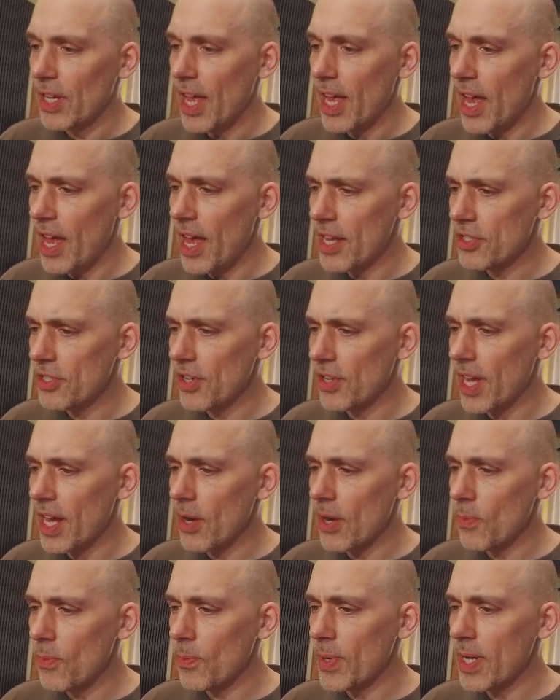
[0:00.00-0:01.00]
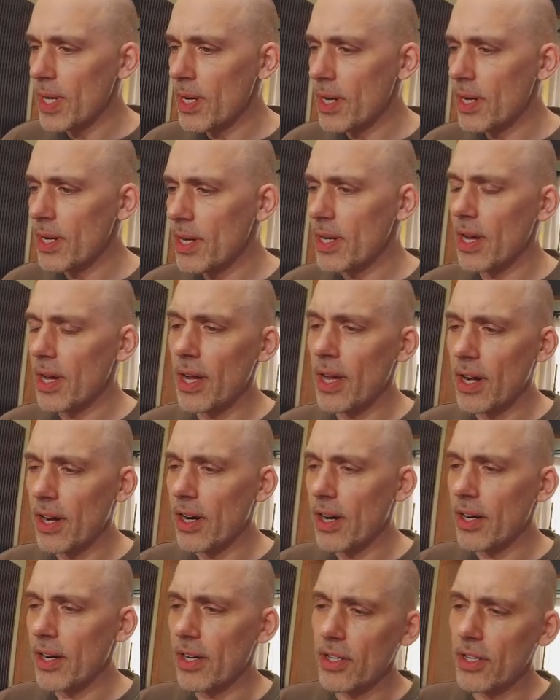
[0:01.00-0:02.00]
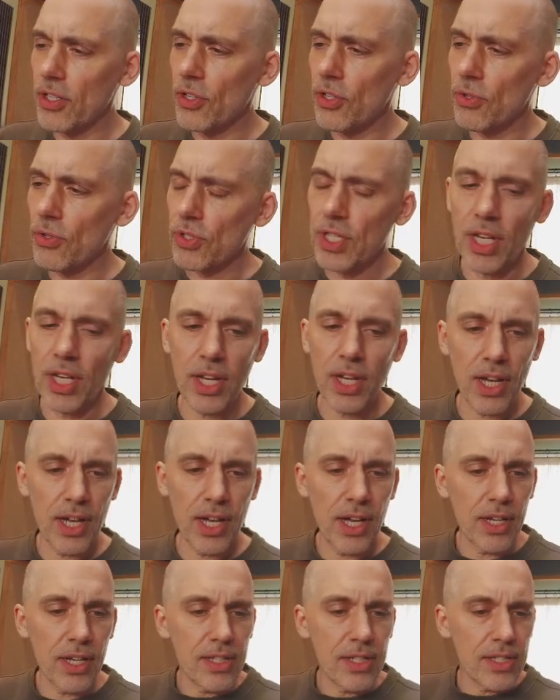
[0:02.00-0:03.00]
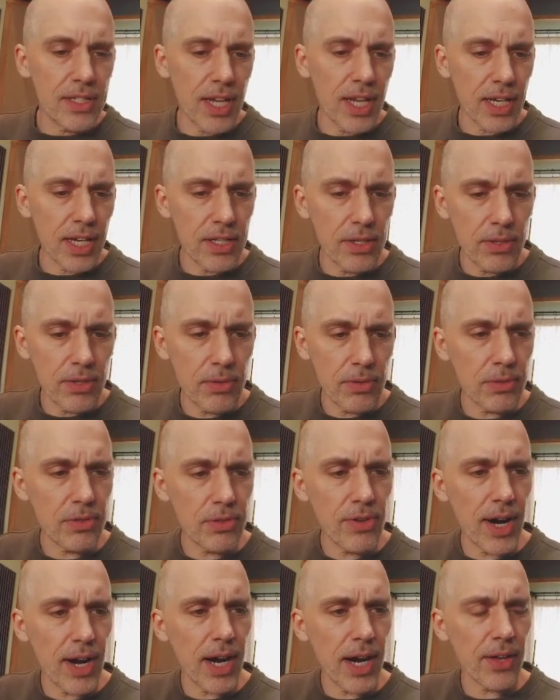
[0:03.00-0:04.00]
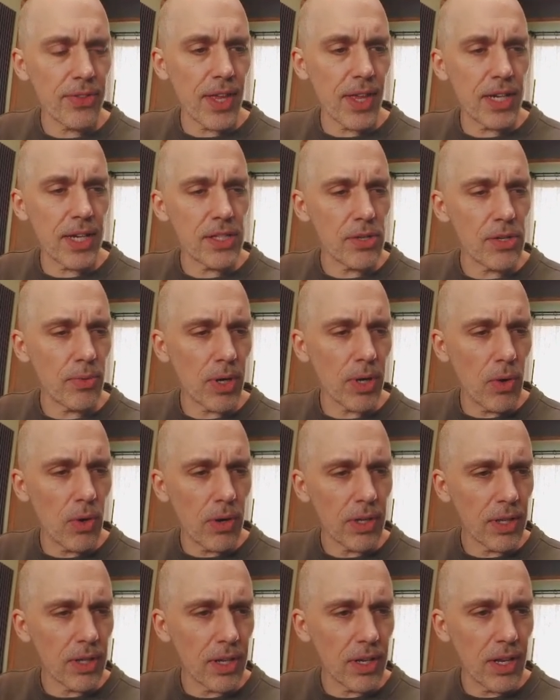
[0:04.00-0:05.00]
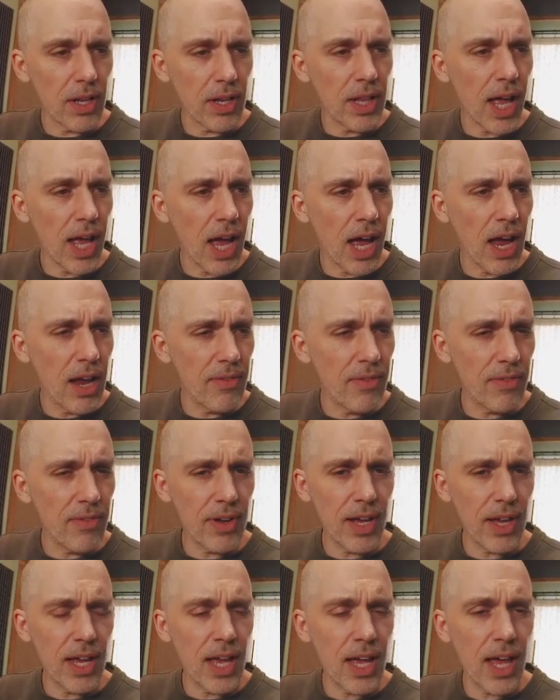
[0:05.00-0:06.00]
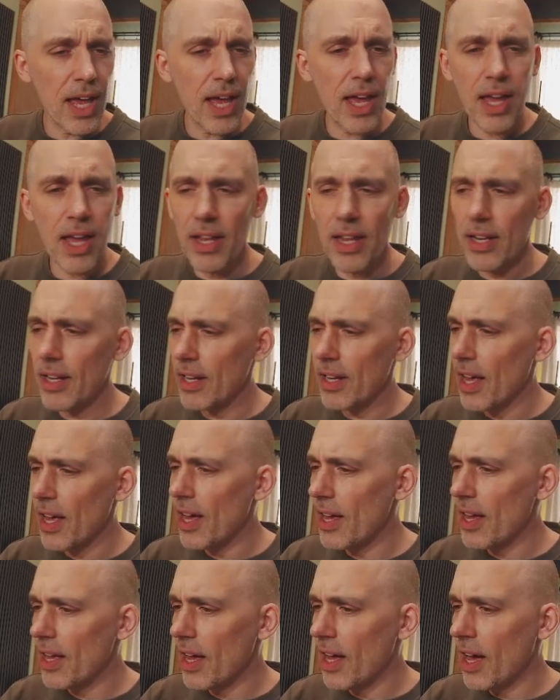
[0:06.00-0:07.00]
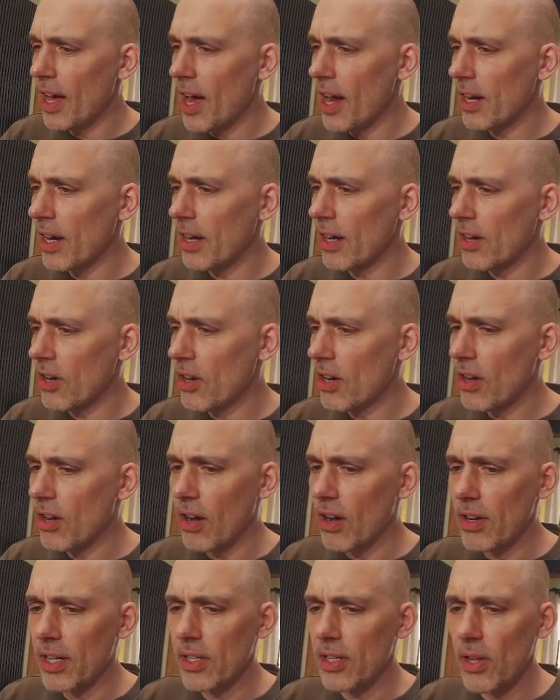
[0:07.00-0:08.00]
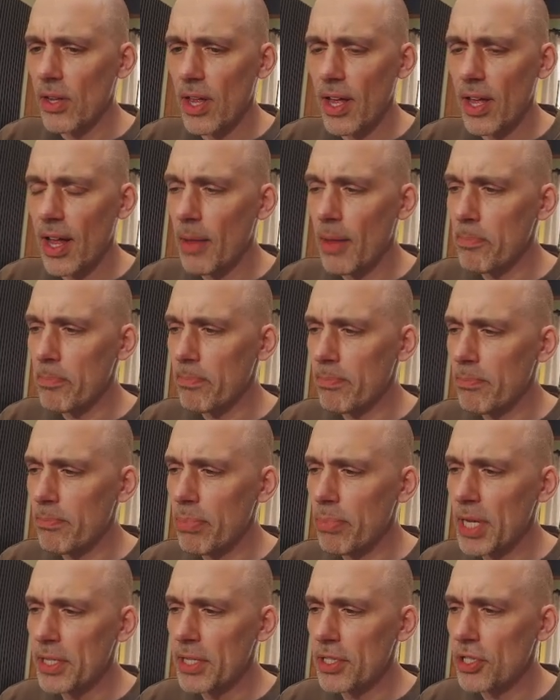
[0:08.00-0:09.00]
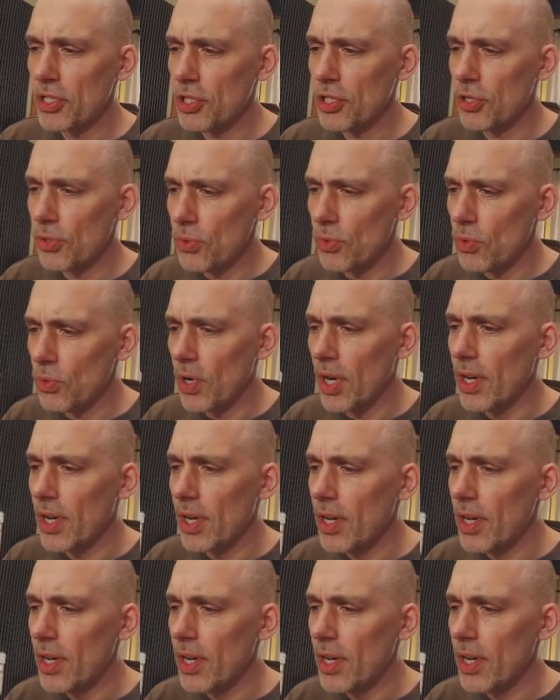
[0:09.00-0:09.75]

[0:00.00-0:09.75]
And today we are using a techno track that is recorded live, and I got it a bit too